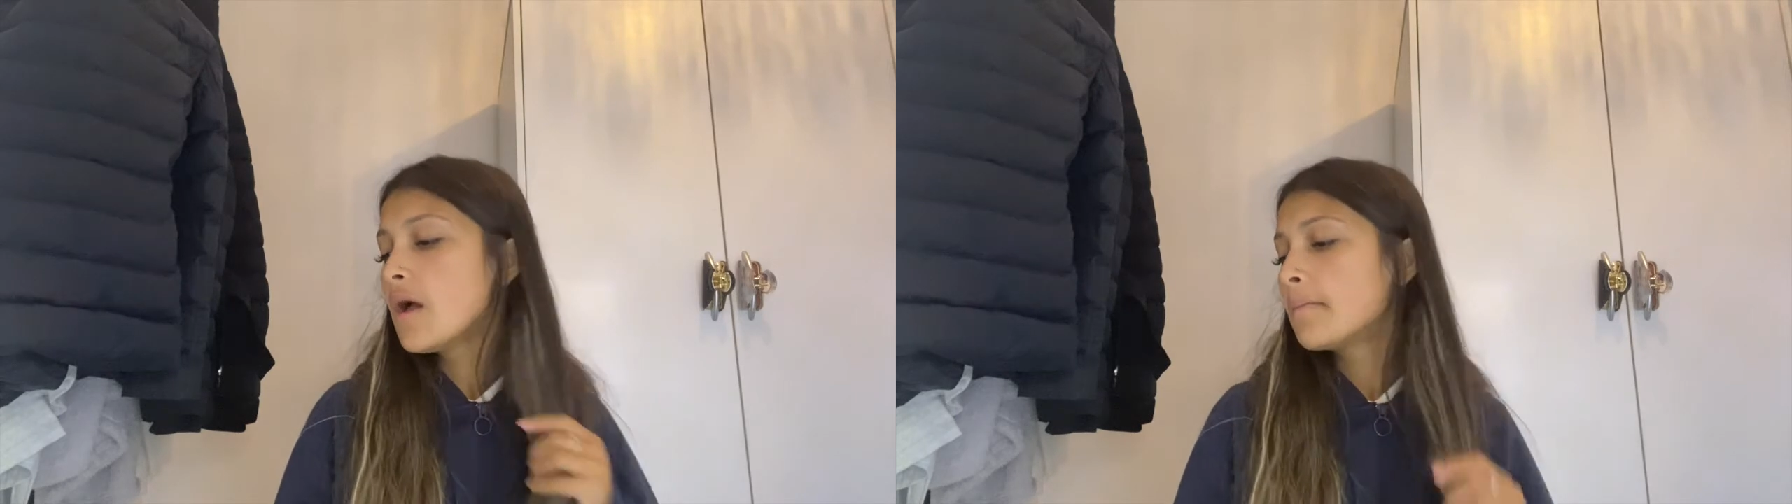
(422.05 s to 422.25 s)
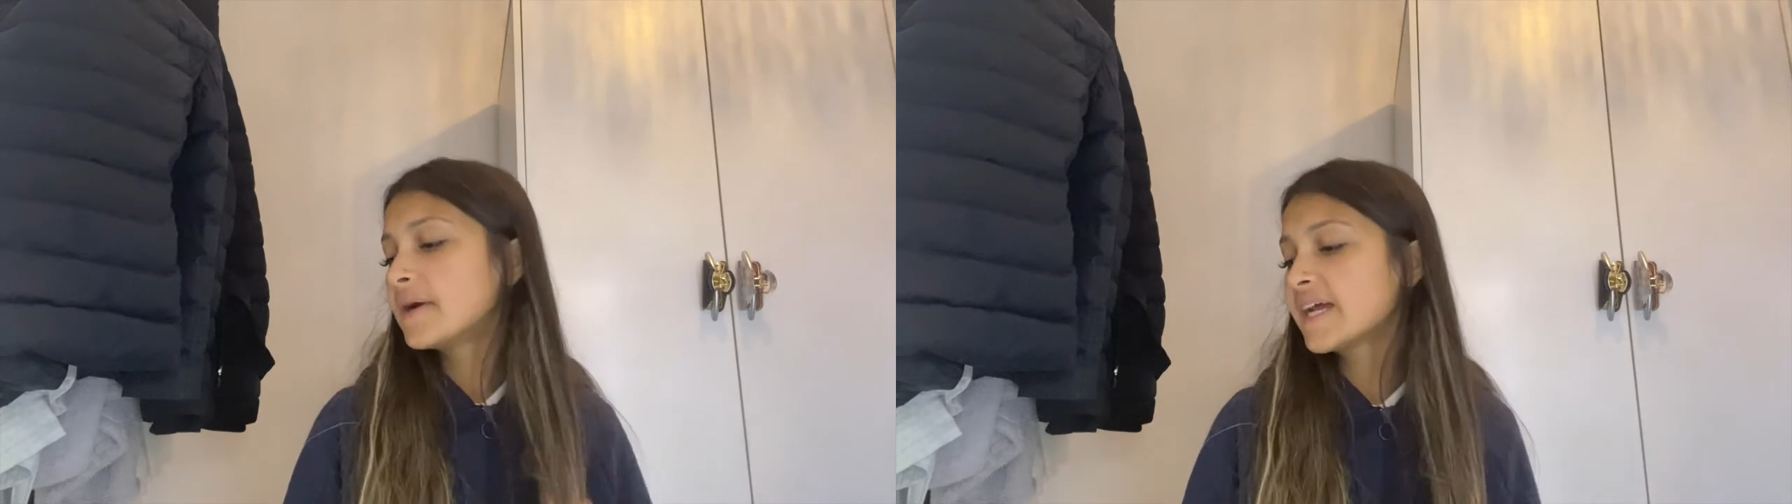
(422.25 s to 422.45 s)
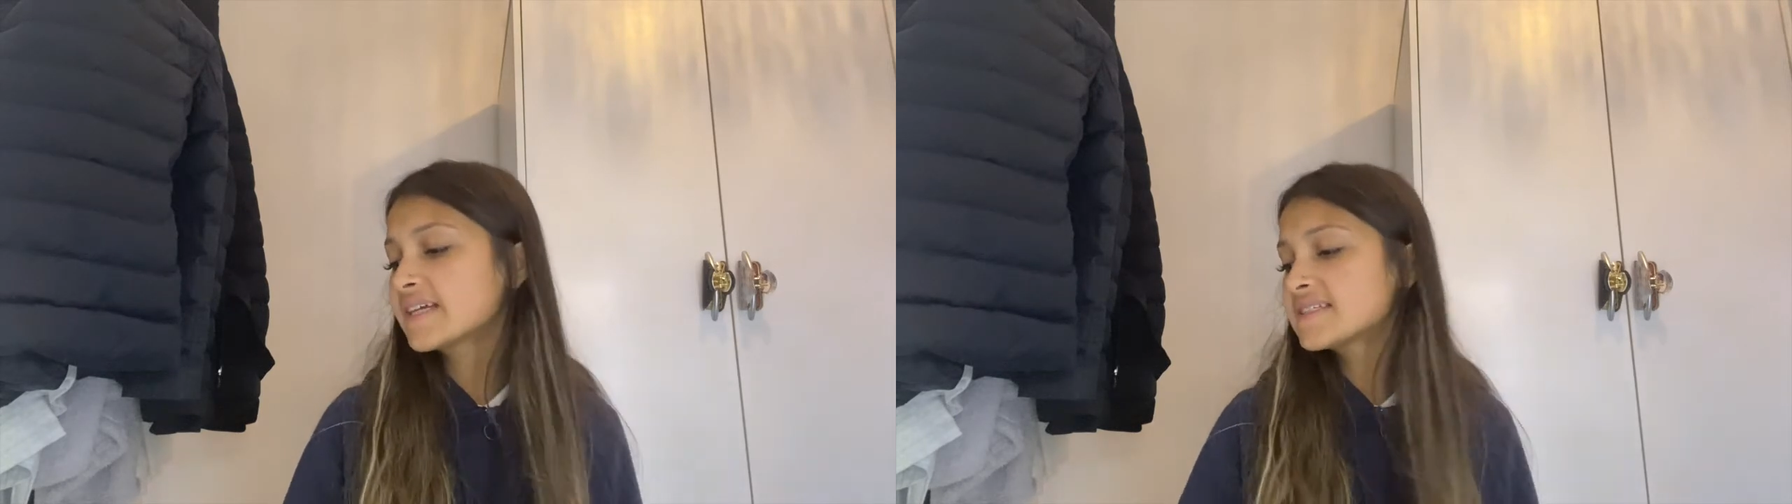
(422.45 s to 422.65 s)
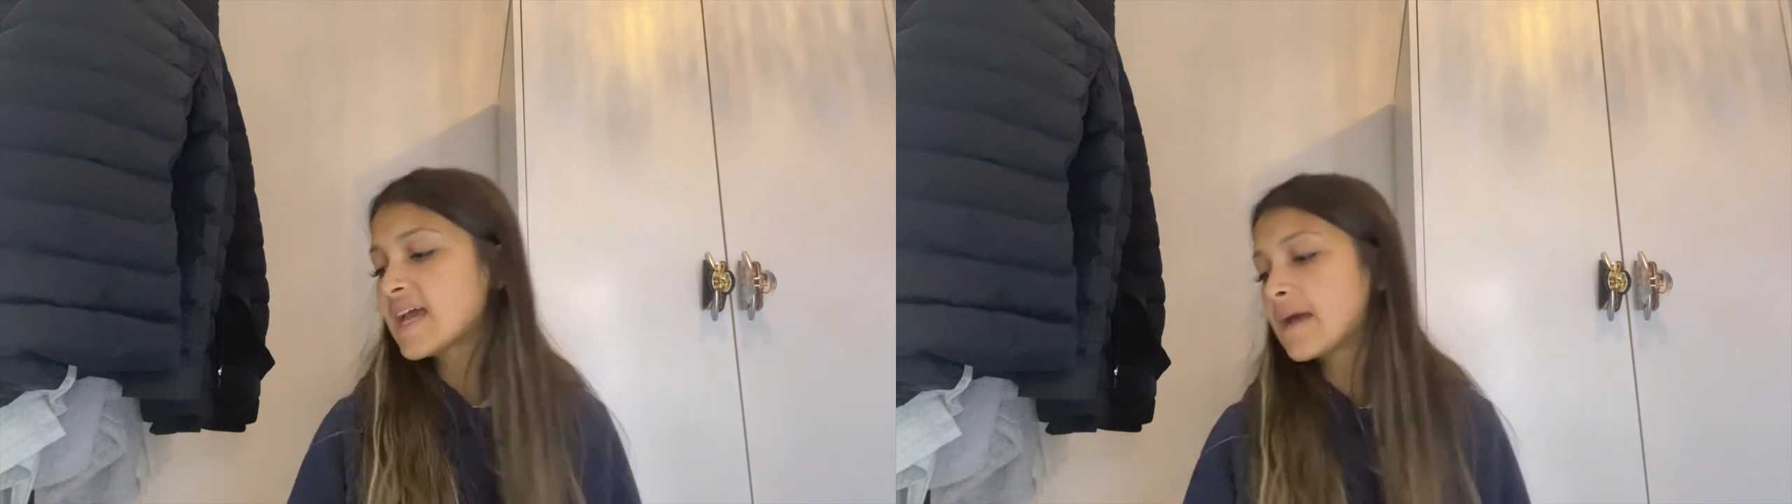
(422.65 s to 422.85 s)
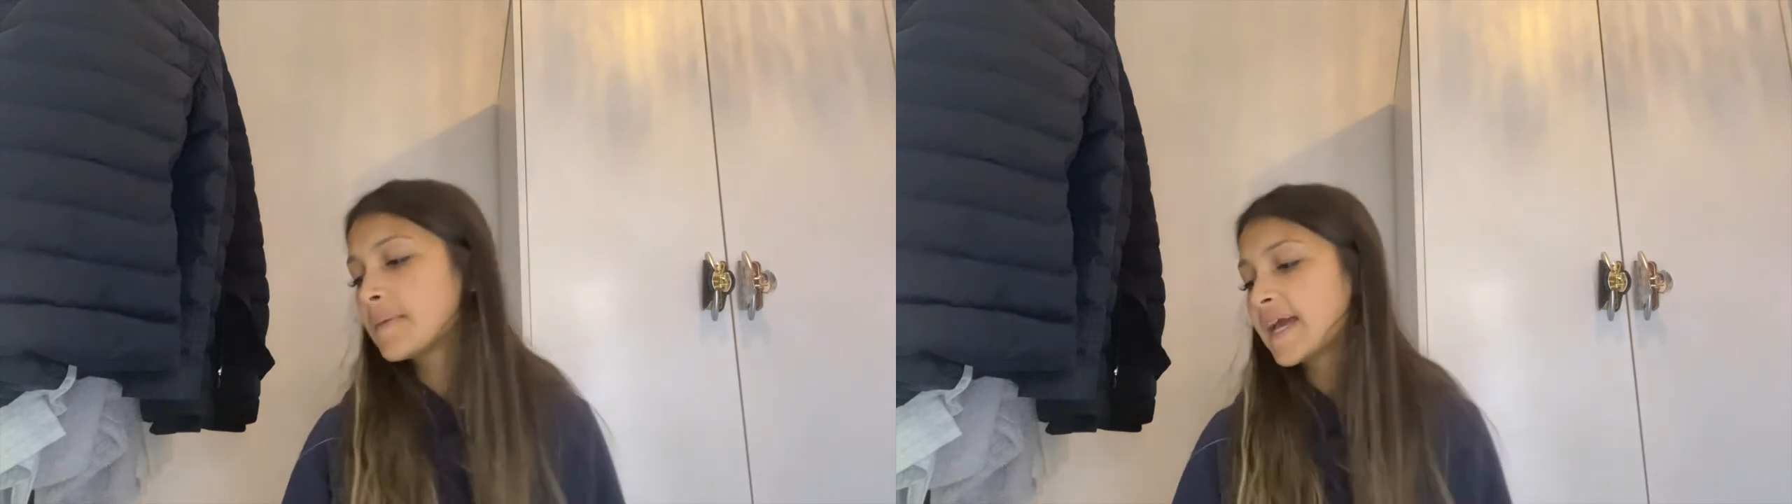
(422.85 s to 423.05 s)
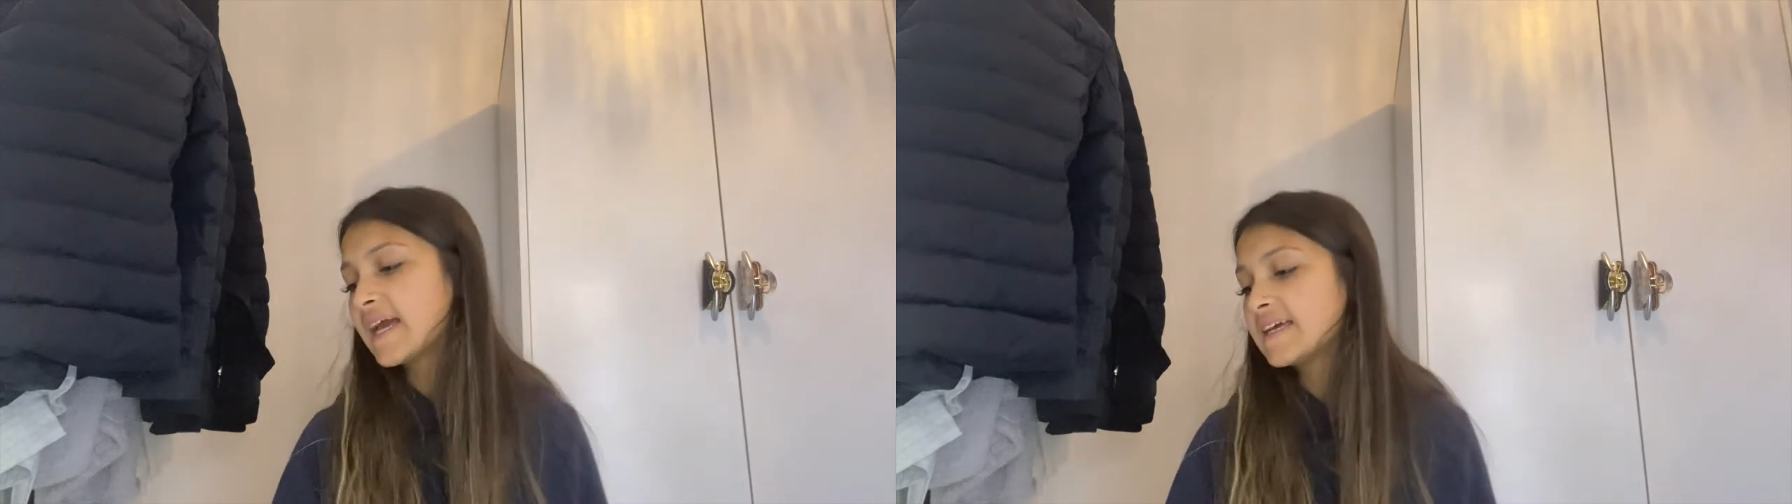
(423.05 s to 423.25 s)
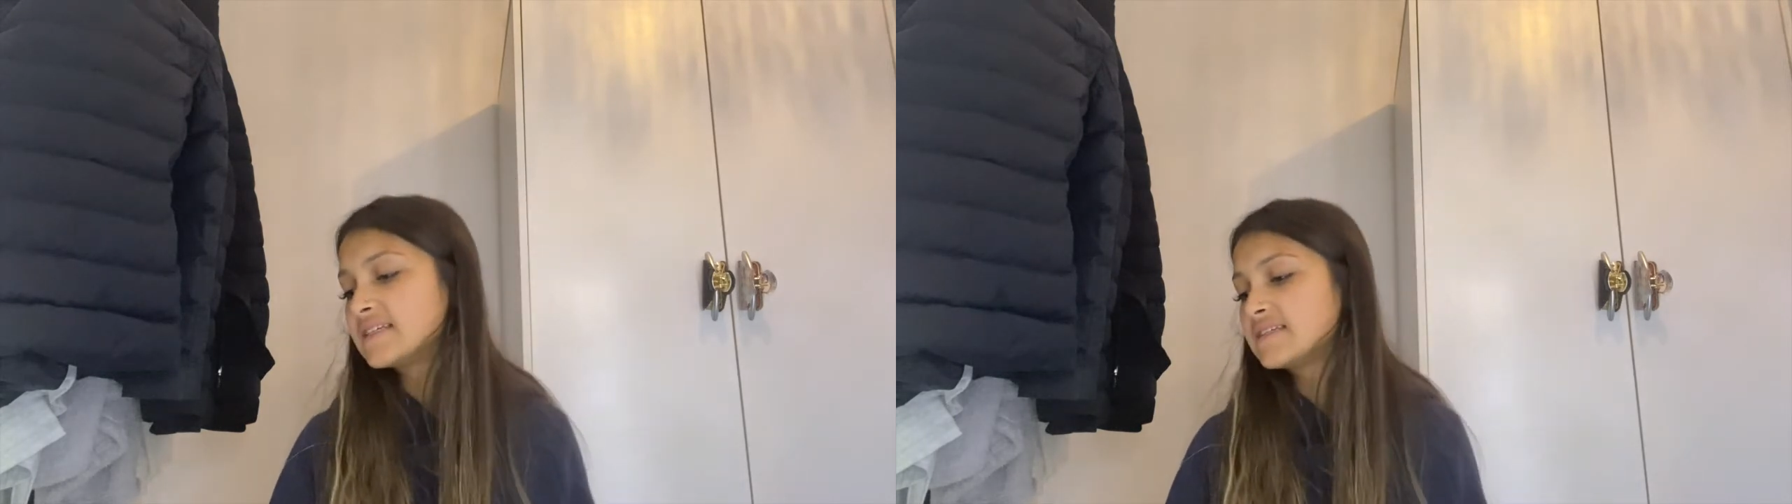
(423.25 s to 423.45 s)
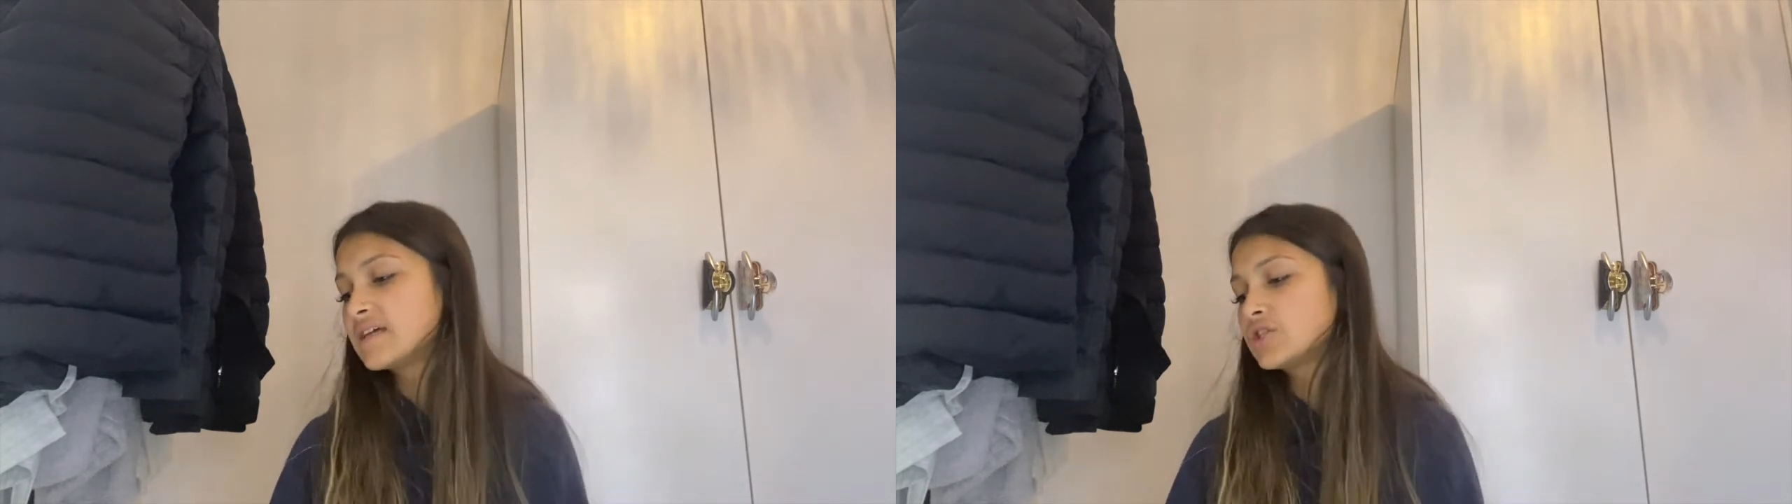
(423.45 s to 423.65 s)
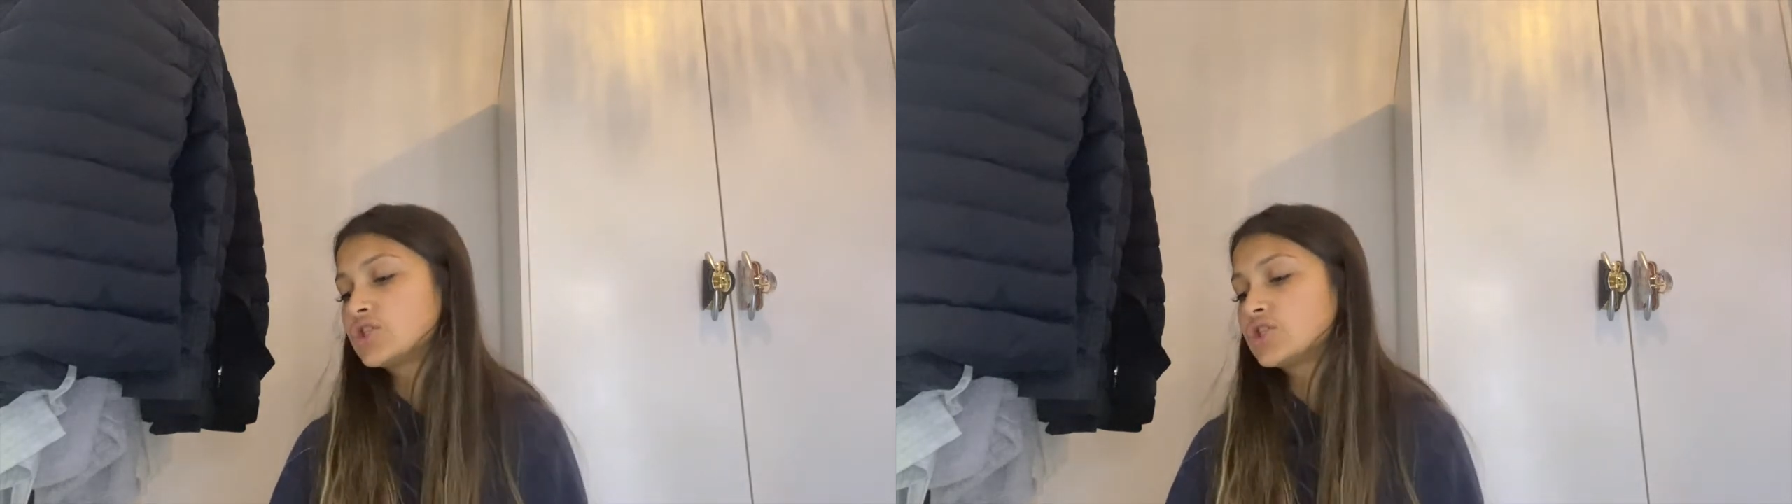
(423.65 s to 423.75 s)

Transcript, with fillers: My next tip is